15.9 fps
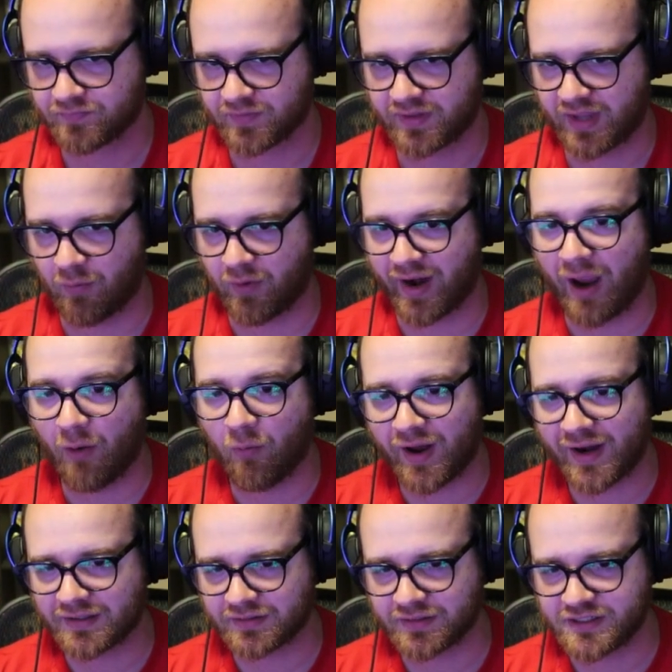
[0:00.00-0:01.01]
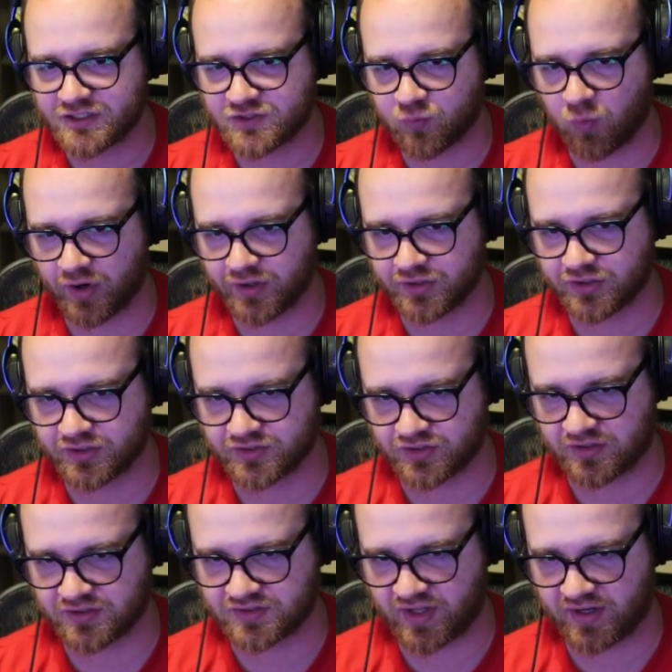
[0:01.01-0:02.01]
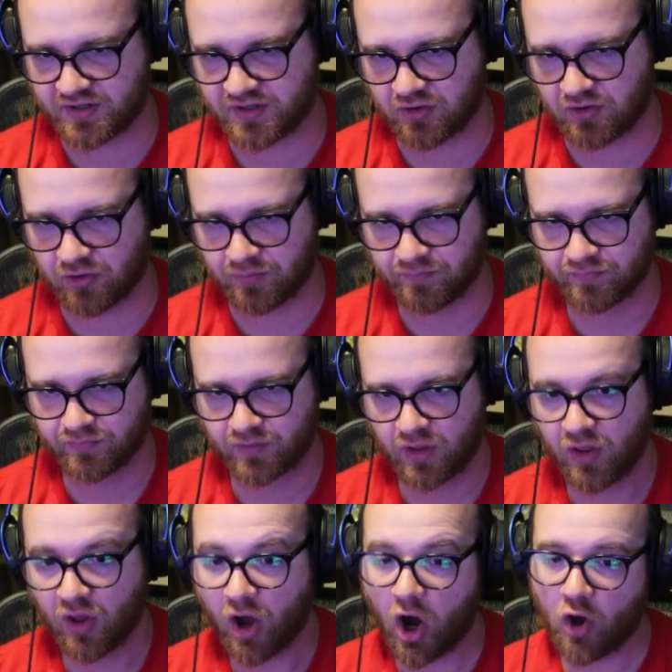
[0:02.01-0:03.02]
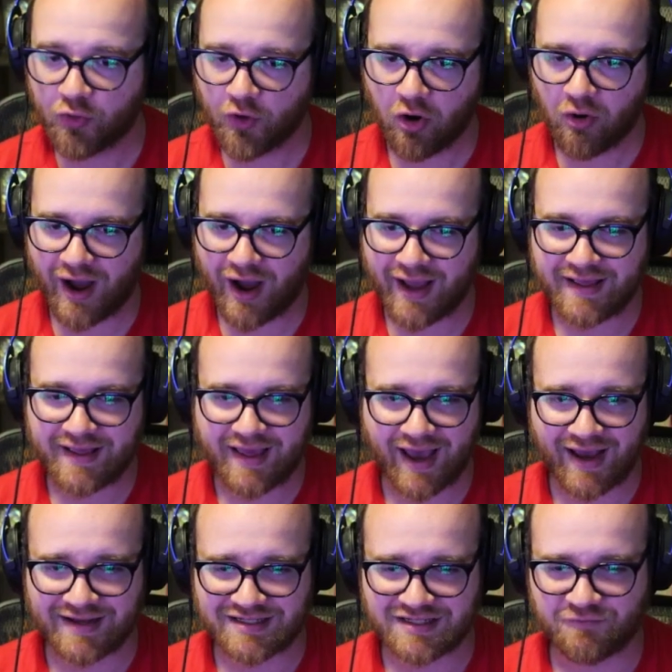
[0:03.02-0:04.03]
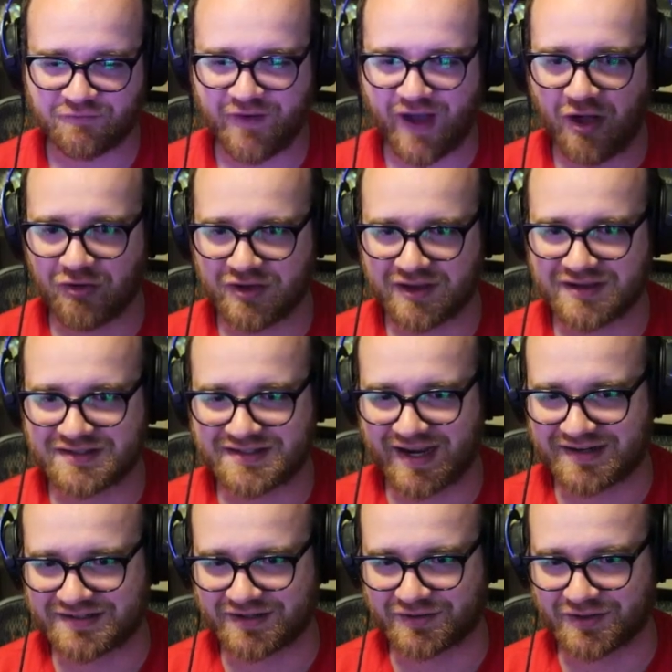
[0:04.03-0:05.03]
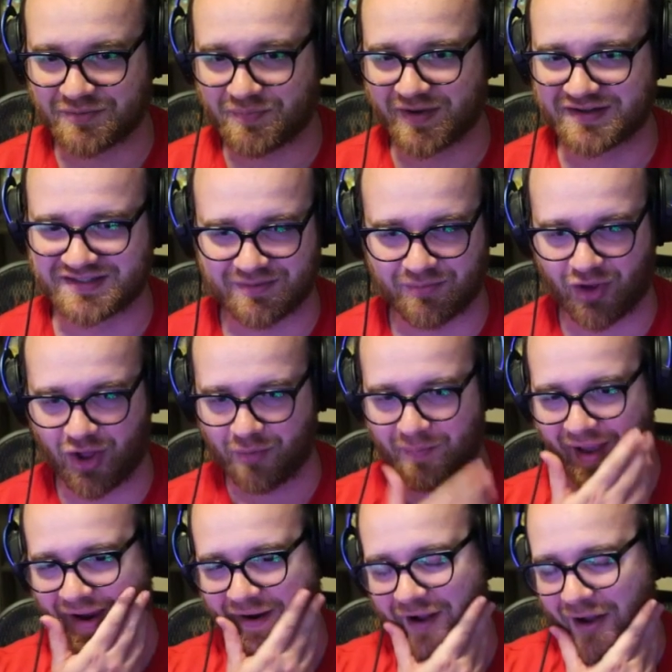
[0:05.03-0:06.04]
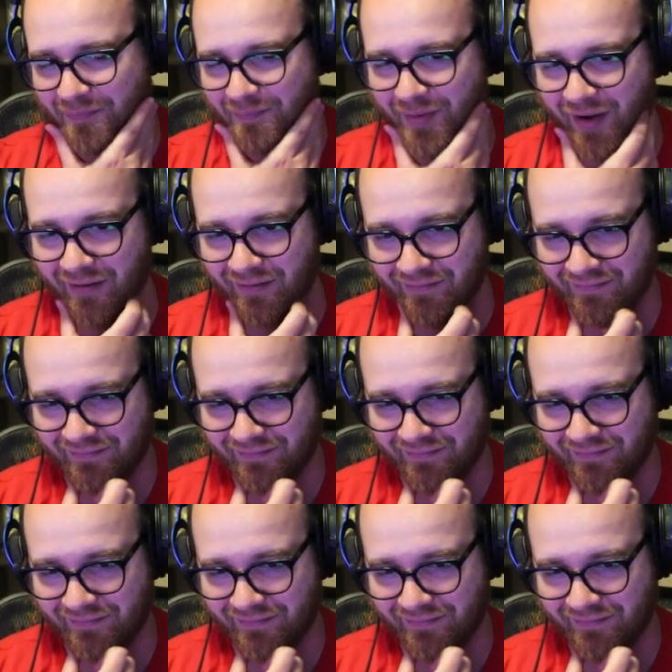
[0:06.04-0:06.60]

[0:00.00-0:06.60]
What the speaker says: I want at least 1 Khazar slot here. Although, I guess Falcon technically picks them all back up, huh?